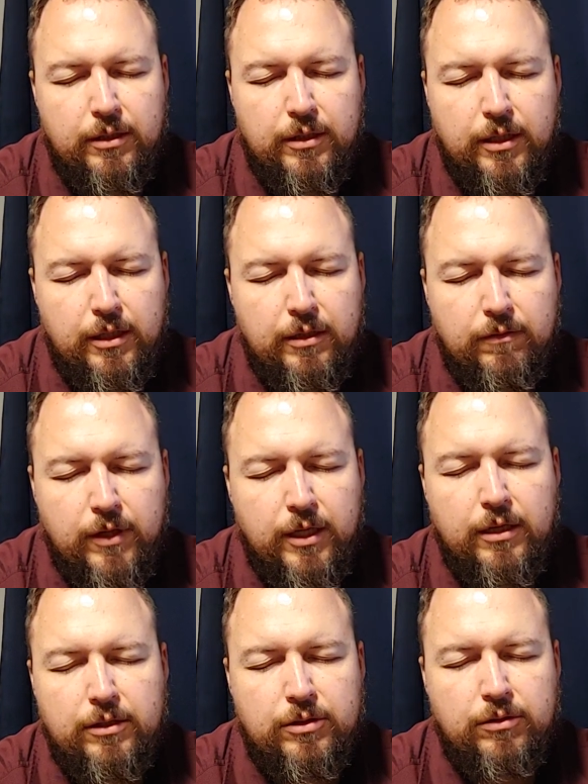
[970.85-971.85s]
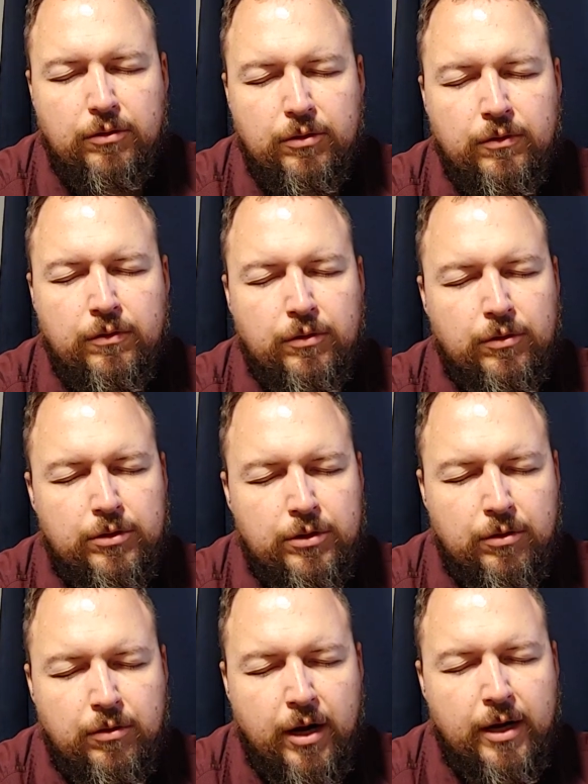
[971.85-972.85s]
the King of kings, the Lord of lords,
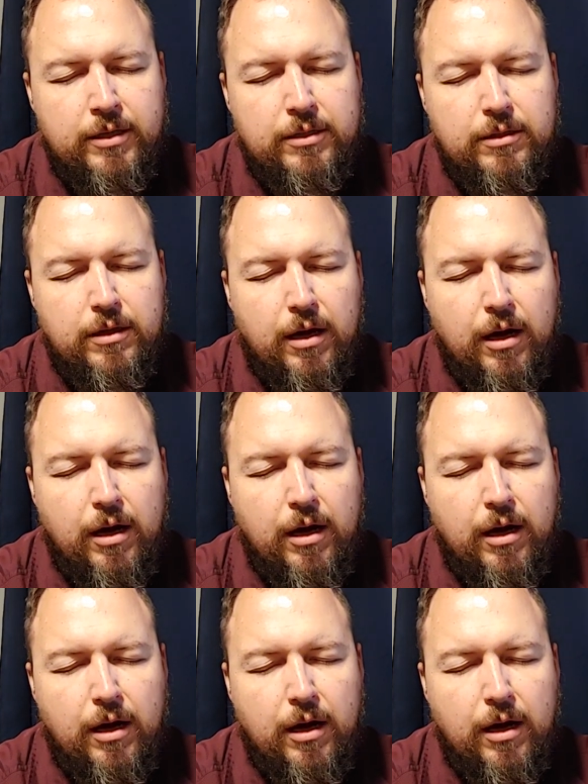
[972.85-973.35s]
Christ